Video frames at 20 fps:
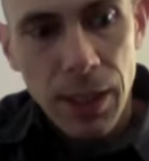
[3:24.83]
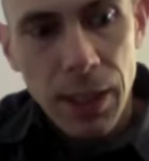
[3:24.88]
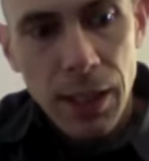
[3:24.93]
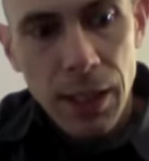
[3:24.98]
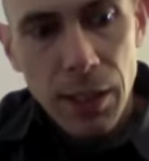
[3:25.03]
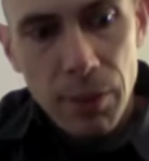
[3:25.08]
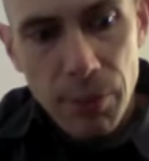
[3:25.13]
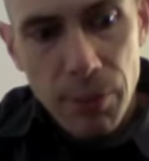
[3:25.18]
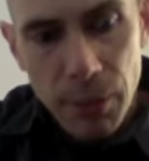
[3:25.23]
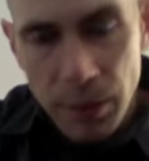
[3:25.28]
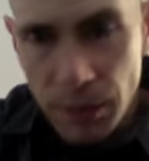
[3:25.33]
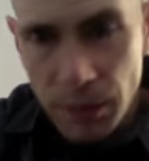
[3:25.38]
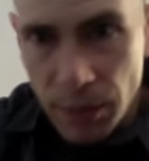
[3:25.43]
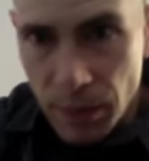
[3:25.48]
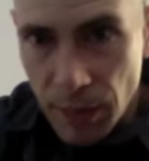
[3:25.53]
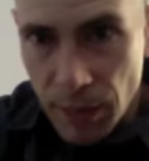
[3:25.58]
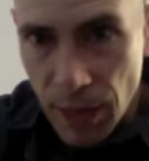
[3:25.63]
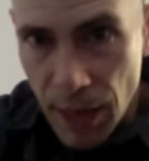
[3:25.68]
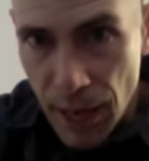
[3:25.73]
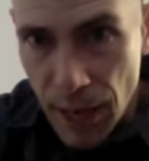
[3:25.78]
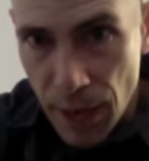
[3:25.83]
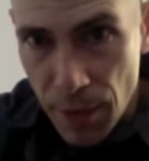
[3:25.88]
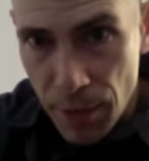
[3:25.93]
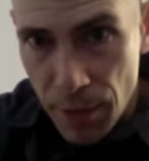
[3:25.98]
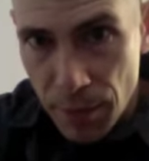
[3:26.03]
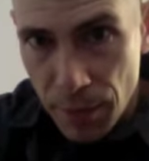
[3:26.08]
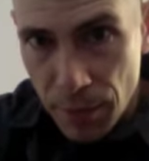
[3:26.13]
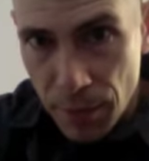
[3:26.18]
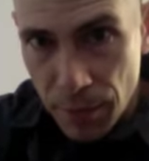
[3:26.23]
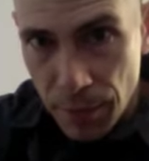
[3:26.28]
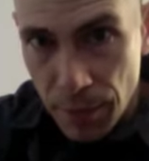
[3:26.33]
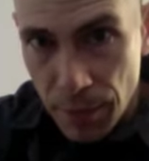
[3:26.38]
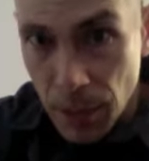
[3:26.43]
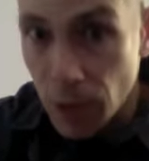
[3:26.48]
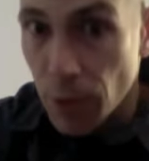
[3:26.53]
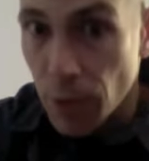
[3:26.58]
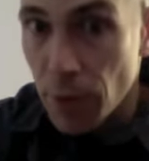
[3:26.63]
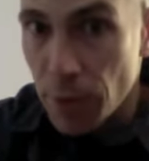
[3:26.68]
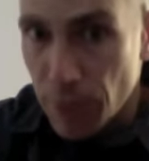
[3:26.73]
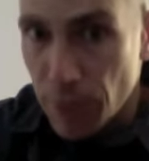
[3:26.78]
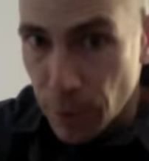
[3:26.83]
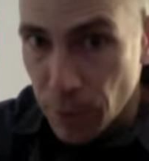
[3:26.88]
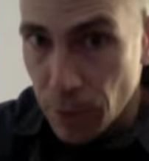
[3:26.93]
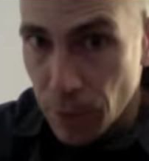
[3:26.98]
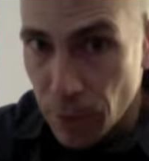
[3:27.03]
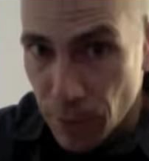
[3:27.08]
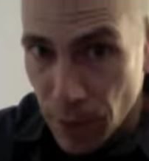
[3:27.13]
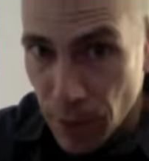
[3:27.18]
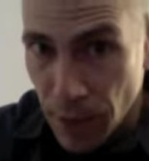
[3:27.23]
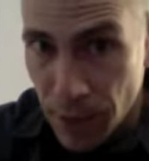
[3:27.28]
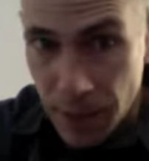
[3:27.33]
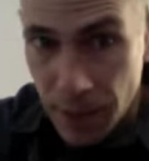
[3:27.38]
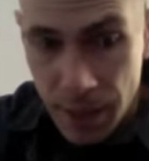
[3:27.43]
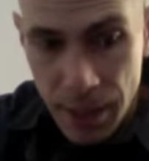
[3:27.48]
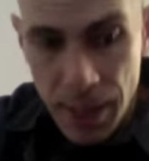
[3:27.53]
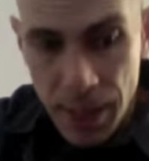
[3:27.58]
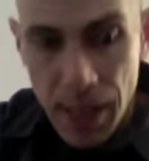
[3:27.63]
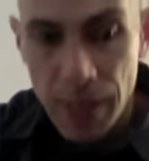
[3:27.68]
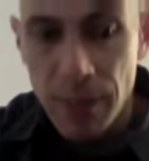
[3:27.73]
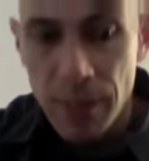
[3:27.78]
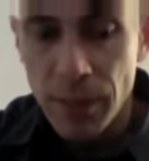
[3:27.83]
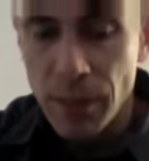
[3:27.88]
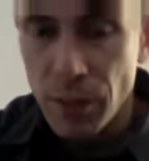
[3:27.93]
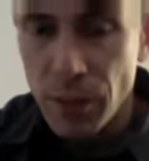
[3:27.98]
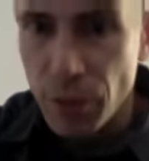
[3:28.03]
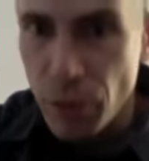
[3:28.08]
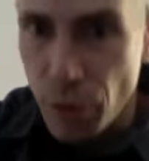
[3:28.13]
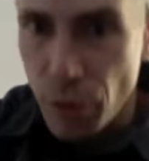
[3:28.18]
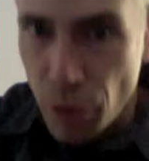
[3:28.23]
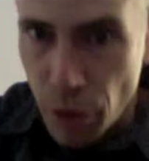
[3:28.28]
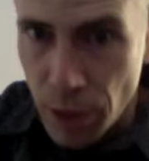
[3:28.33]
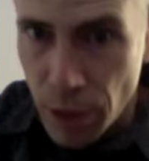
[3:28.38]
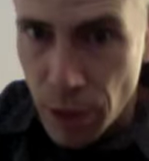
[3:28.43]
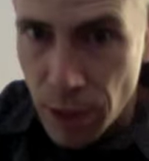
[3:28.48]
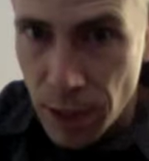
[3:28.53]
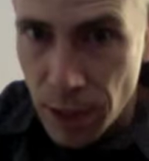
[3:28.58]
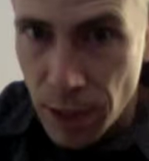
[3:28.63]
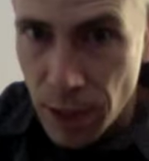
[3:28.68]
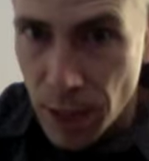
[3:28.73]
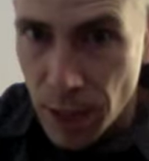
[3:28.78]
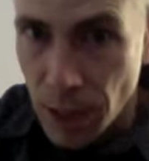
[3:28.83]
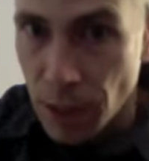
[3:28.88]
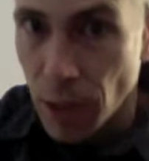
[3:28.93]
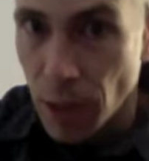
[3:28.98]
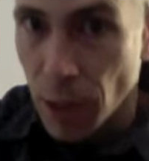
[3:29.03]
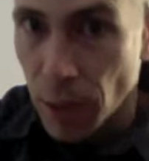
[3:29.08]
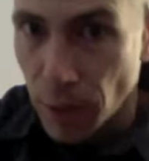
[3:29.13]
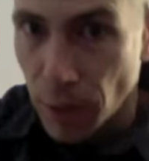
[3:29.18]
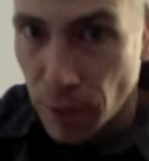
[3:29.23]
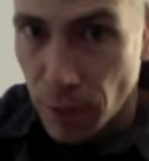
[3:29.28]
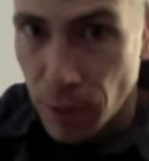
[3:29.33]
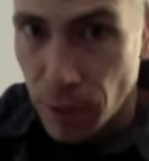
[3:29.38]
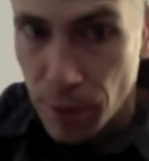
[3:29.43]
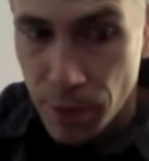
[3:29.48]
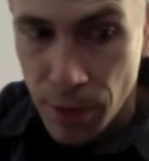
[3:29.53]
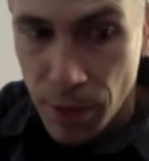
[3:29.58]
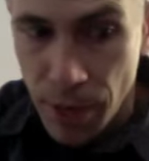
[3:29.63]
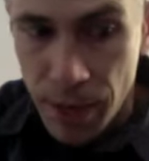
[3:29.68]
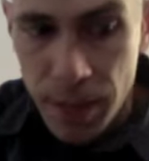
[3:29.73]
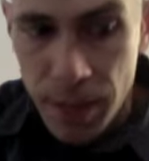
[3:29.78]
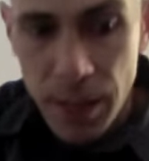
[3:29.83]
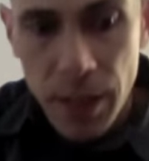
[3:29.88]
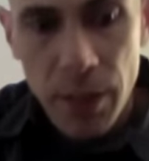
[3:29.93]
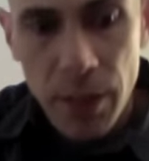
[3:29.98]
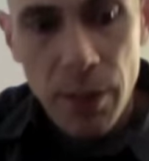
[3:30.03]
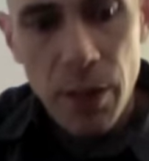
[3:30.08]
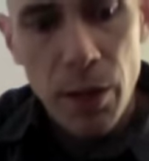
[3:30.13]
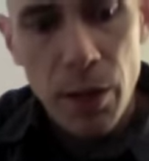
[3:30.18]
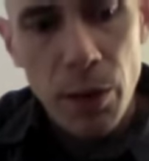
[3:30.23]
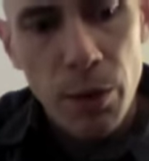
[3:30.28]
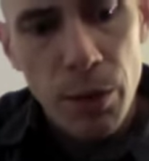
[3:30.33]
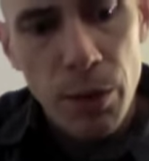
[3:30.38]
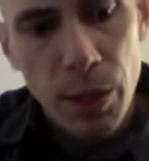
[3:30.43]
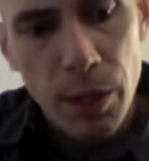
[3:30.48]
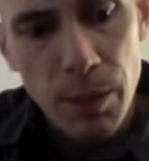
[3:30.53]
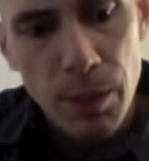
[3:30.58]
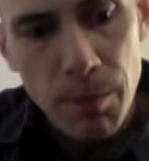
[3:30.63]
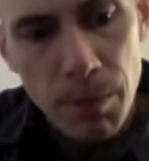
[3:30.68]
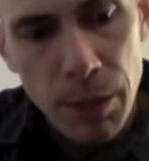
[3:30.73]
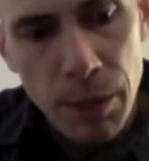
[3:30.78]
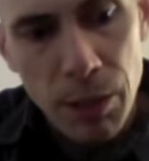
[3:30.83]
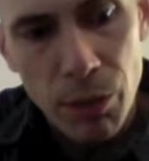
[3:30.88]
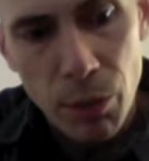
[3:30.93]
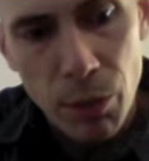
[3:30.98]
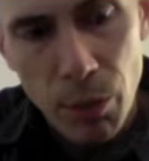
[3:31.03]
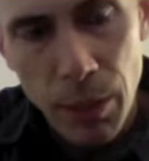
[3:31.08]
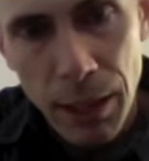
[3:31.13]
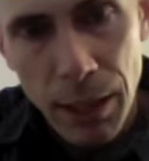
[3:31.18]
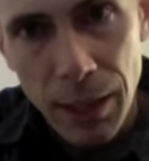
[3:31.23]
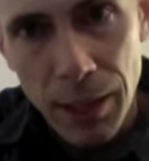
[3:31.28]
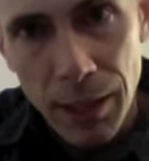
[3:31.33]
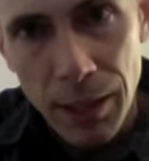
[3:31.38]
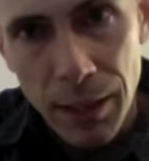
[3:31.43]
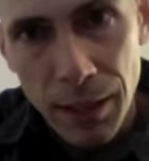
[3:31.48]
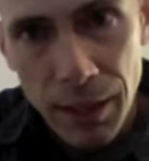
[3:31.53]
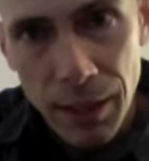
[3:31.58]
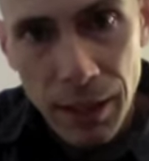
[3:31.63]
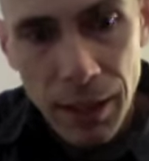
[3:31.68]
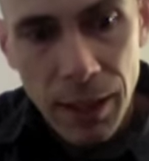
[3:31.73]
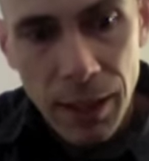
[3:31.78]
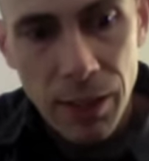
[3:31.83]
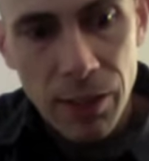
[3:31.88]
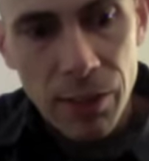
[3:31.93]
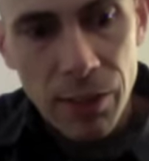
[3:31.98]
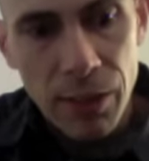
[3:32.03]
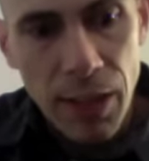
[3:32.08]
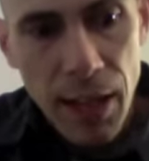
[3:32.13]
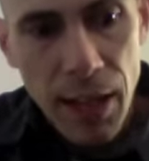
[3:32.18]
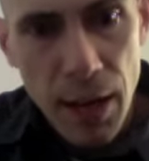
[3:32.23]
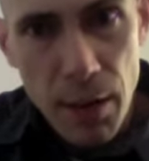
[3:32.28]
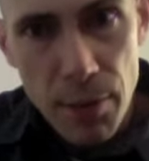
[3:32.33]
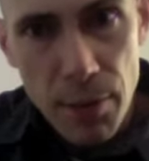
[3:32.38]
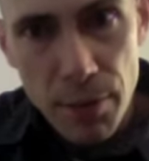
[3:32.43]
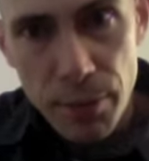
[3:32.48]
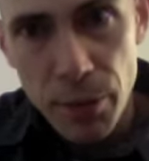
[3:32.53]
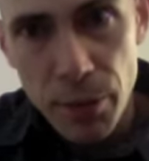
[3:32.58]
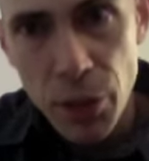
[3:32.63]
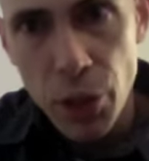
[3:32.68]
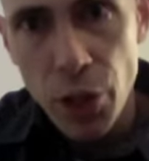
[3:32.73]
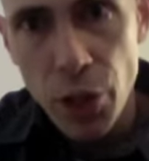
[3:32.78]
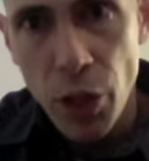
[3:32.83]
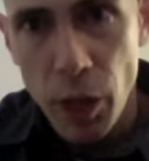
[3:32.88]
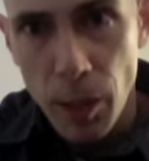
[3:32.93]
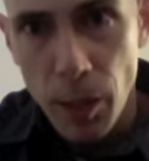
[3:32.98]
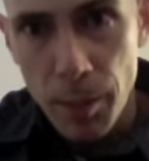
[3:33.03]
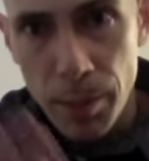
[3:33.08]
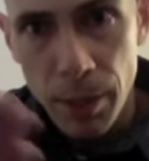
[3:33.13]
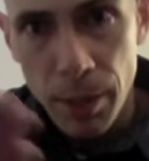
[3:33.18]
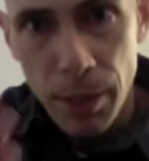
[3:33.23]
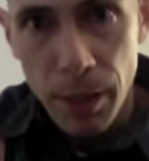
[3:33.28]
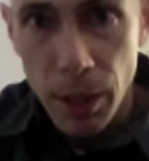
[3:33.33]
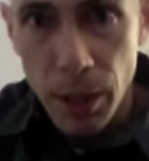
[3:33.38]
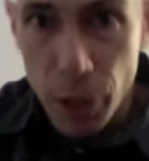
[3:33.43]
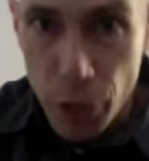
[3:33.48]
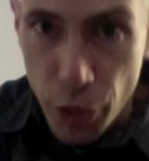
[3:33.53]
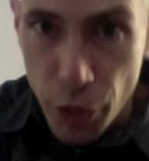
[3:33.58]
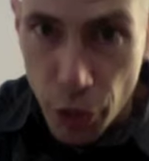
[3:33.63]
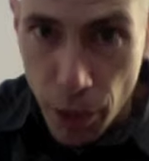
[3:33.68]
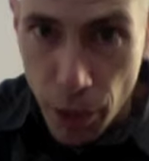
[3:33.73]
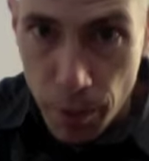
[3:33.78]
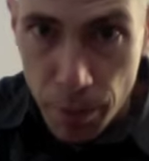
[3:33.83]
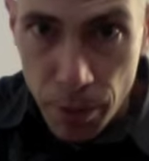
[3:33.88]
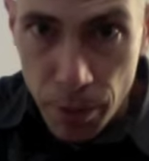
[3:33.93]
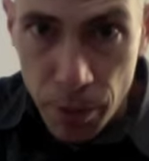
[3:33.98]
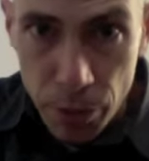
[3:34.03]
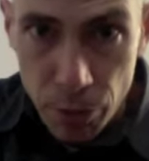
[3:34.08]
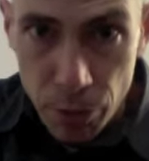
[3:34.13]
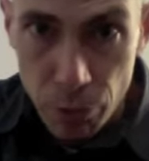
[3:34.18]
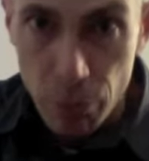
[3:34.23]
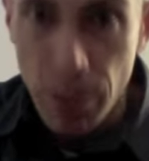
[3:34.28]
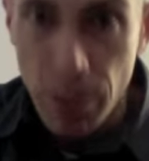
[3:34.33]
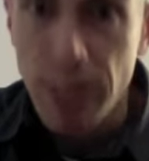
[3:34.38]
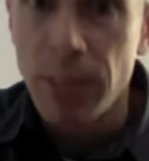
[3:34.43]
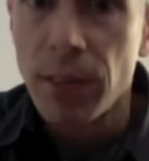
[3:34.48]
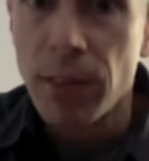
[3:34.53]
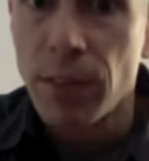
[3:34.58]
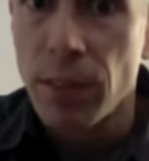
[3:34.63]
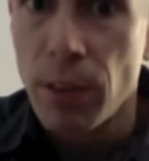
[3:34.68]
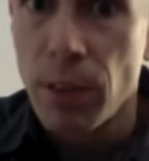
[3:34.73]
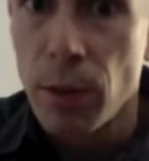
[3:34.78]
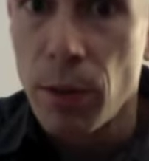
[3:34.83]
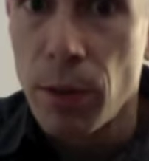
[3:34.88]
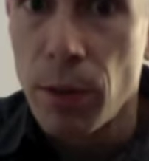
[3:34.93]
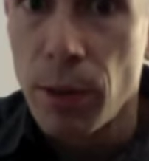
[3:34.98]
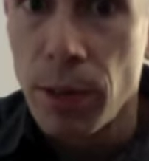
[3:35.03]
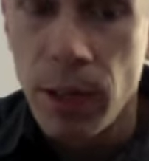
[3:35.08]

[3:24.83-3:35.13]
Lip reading: If this is F in the 1st fret and this is G in the 3rd fret, the note in between is F sharp. A sharp raises a note,